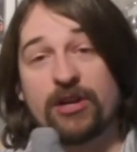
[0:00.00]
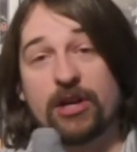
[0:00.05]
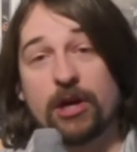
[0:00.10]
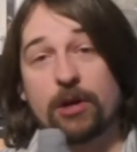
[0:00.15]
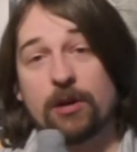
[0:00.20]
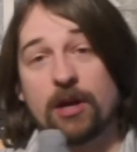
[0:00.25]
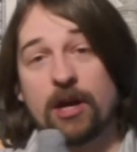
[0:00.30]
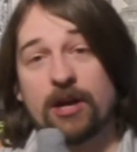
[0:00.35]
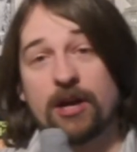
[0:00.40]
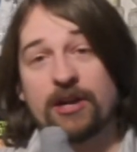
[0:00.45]

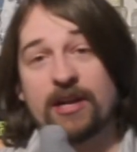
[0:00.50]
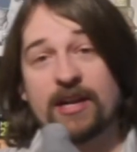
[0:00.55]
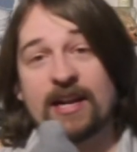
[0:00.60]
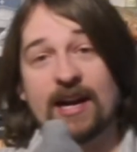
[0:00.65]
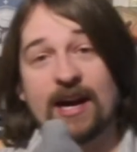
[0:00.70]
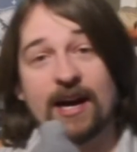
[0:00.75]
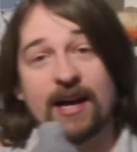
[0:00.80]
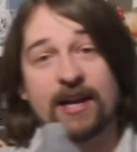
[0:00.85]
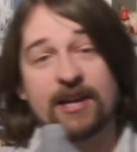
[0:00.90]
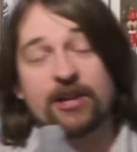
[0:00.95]
video
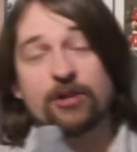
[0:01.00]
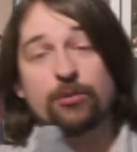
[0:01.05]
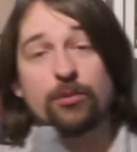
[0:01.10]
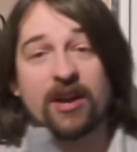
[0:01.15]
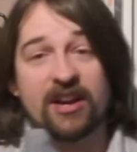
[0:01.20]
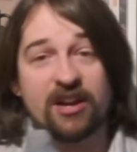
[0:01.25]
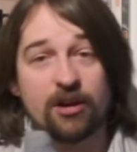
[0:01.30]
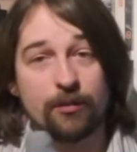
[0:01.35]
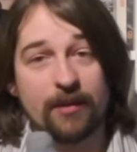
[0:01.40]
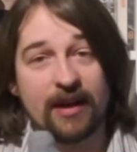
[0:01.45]
learning, I can
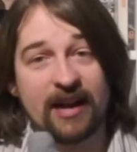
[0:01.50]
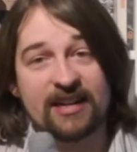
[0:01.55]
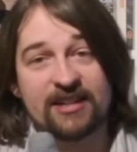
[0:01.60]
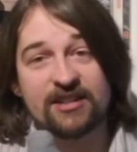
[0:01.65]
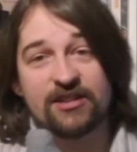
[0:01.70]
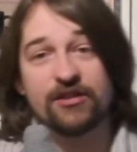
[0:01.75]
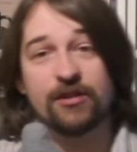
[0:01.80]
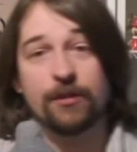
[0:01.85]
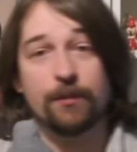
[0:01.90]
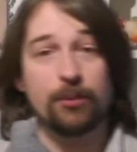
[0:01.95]

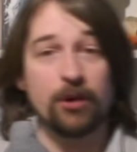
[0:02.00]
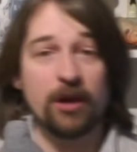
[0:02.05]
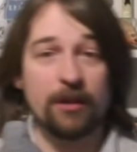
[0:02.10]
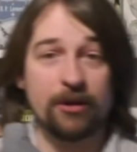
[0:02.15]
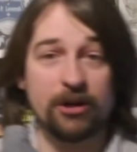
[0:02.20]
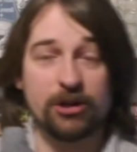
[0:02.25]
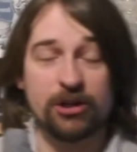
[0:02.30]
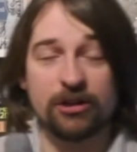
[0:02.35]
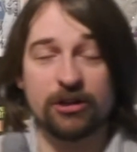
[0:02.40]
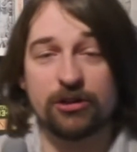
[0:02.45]
recommend the
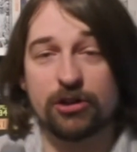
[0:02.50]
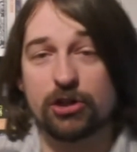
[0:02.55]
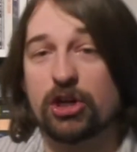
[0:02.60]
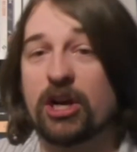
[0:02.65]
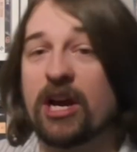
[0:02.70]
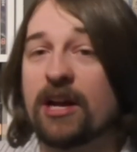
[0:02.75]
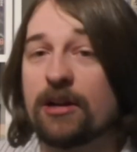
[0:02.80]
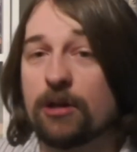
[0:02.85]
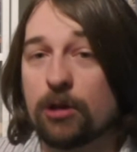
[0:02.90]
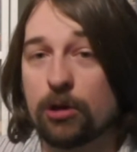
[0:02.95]
Primogen's
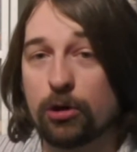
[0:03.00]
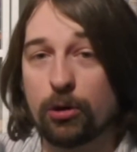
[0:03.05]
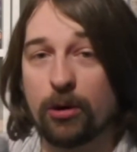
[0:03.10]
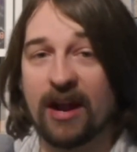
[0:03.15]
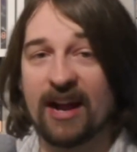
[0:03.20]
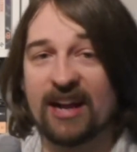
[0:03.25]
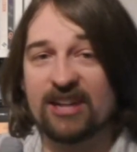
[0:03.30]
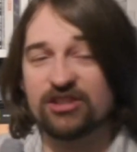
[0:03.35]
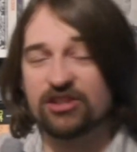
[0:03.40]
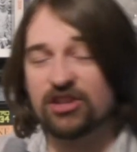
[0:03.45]
channel, who
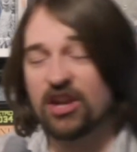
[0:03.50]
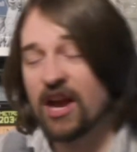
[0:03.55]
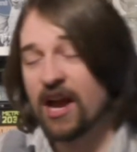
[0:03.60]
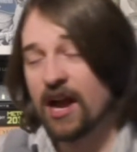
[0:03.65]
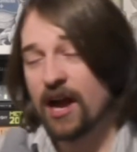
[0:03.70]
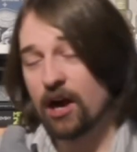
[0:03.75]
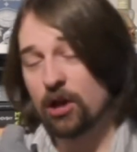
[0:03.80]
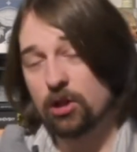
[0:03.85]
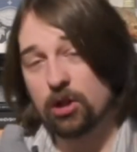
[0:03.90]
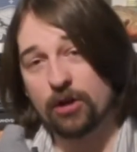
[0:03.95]
has
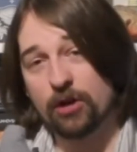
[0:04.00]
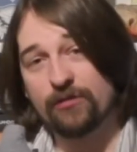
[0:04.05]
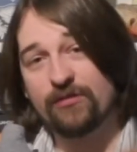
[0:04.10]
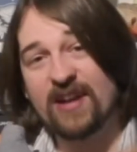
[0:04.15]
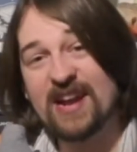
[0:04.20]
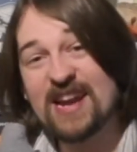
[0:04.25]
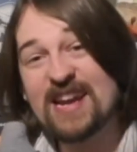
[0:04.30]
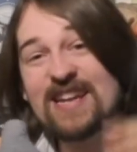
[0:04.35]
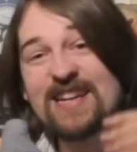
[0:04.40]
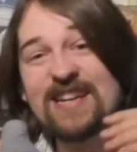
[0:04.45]
a lot
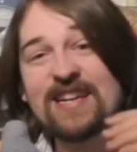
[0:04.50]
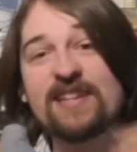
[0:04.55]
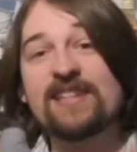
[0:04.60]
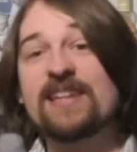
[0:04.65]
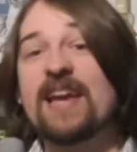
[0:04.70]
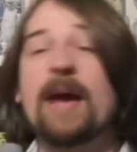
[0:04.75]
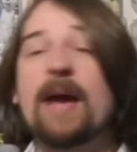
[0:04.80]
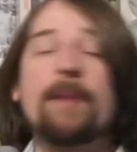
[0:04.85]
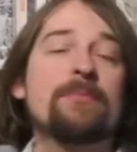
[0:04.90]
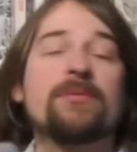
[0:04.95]
of
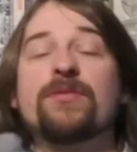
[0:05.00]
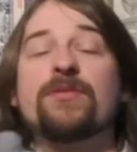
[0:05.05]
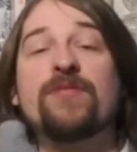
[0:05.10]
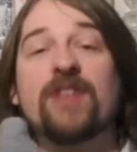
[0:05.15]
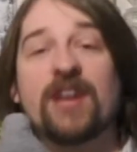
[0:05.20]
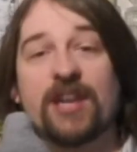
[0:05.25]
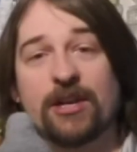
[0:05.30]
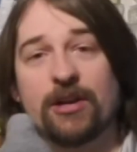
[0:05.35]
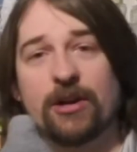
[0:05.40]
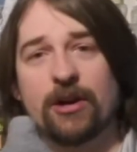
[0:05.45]
in-depth
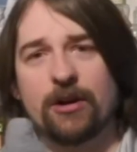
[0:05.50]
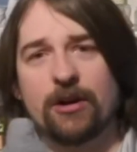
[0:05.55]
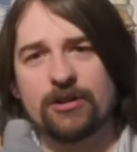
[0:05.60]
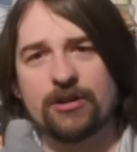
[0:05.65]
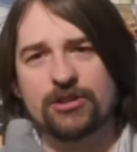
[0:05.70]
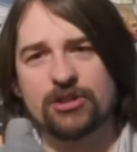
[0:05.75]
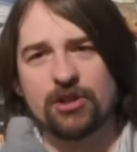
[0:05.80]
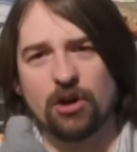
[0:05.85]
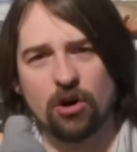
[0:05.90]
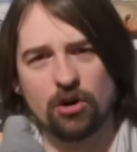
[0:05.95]

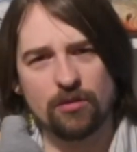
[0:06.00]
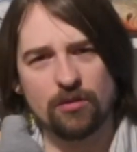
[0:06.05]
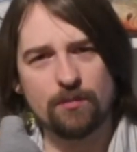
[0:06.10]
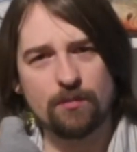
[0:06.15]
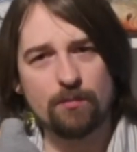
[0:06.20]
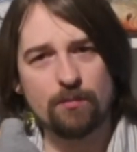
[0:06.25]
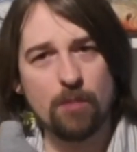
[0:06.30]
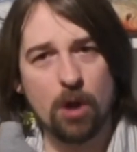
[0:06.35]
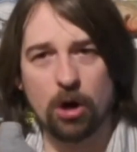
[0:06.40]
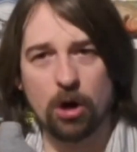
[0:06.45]
videos
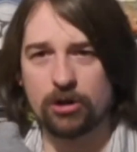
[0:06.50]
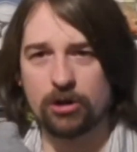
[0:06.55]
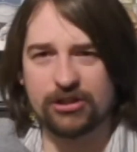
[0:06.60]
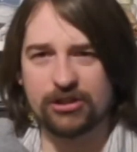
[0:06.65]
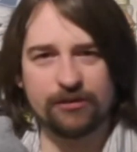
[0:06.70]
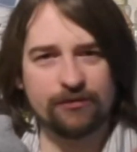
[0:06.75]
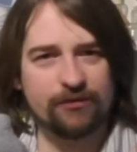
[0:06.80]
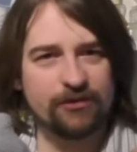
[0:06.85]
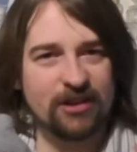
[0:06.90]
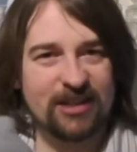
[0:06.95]
on
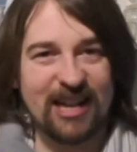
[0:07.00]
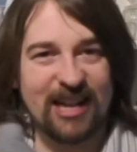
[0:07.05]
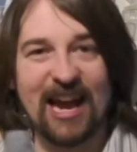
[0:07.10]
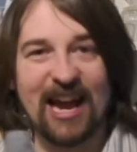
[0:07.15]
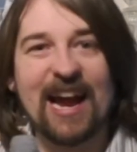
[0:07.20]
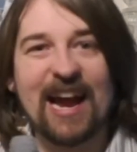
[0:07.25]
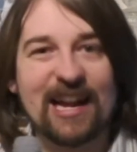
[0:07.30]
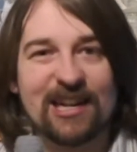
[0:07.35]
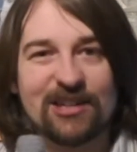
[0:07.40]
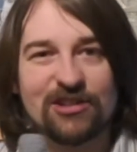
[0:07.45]
most of the
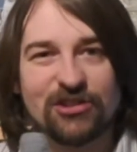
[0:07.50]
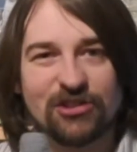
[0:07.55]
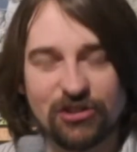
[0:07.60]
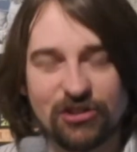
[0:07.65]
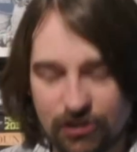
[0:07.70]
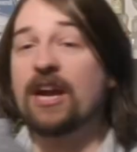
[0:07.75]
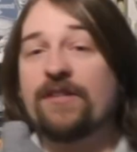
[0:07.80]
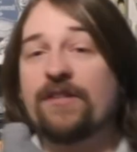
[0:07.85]
clans.